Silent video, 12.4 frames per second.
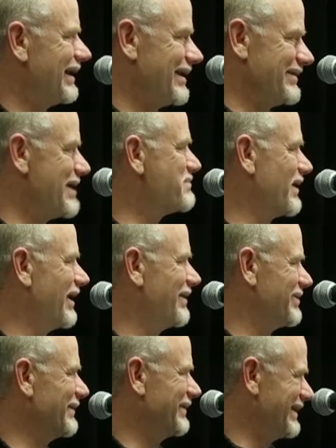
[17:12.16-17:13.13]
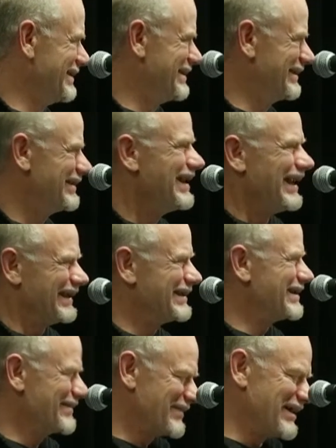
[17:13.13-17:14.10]
And they probably do.
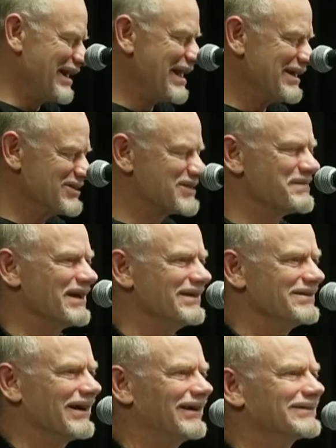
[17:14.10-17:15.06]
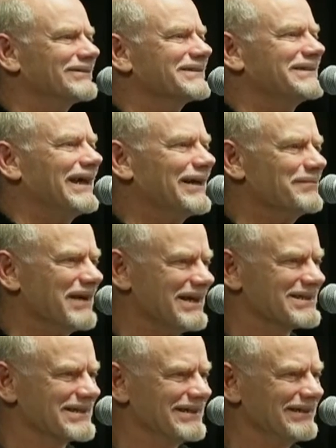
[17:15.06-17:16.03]
Their henchmen, Uncle Sam,
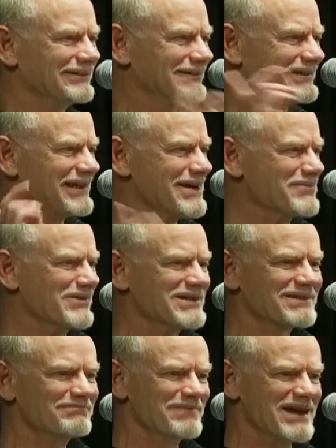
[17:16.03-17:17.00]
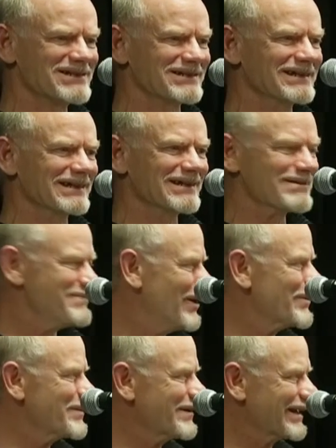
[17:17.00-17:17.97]
as Uncle Sam was mentioning here a
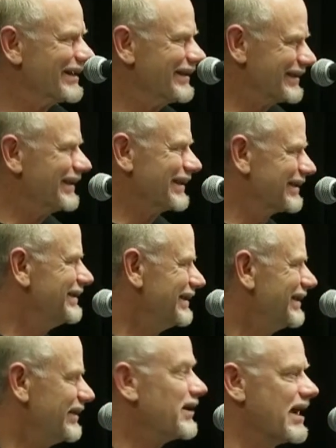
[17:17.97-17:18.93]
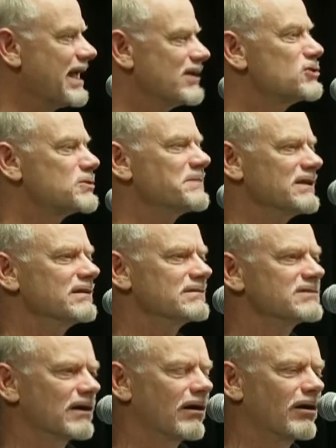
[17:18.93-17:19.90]
moment ago, I think. Their
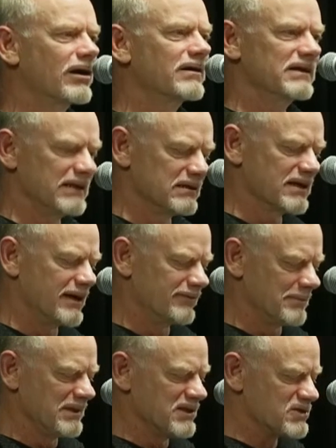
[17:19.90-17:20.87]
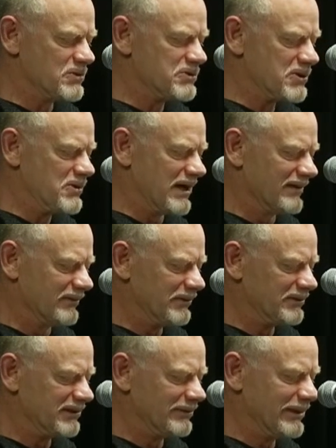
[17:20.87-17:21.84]
henchmen are in governments who do have
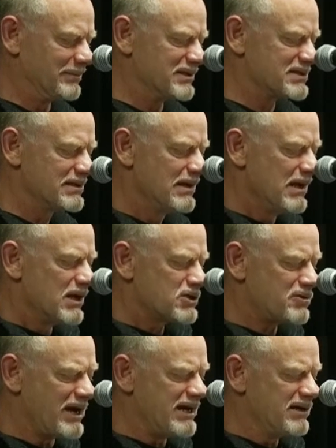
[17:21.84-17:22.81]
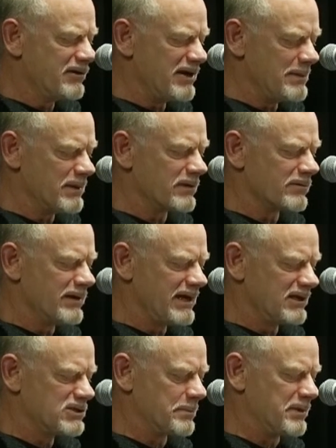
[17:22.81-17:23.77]
nuclear weapons. Trade agreement
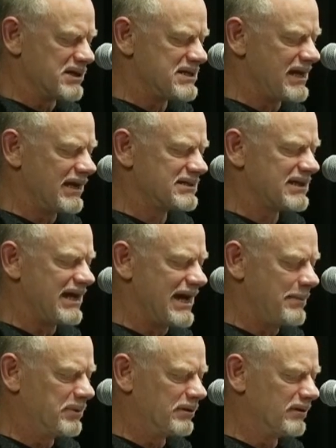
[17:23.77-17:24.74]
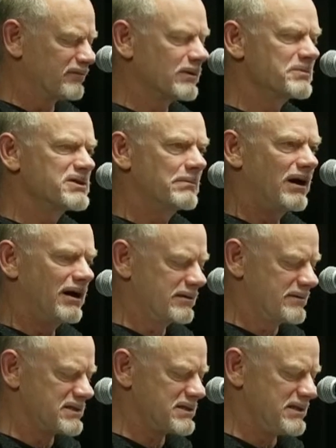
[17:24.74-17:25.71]
rigged to protect capital from
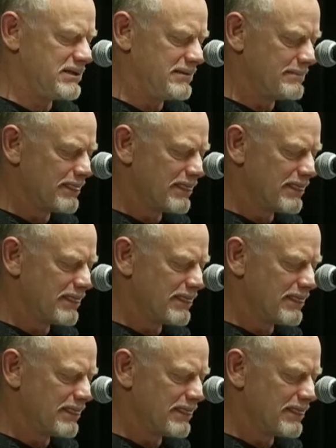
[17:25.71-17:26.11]
democracy.